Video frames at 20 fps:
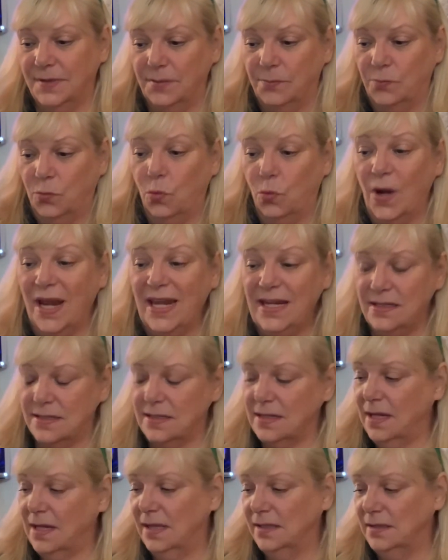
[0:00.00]

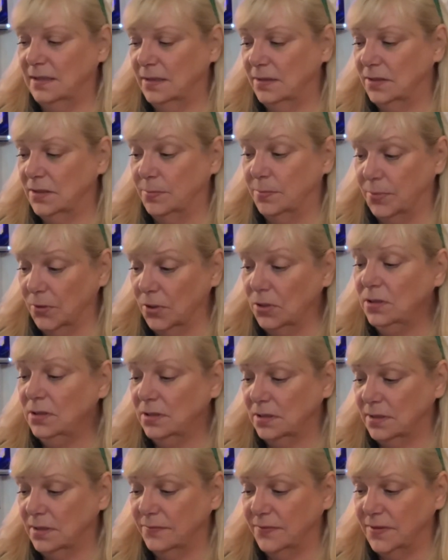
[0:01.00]
weight and the
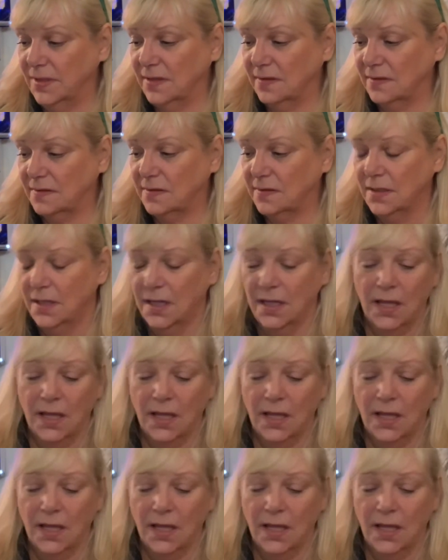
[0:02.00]
burden of this.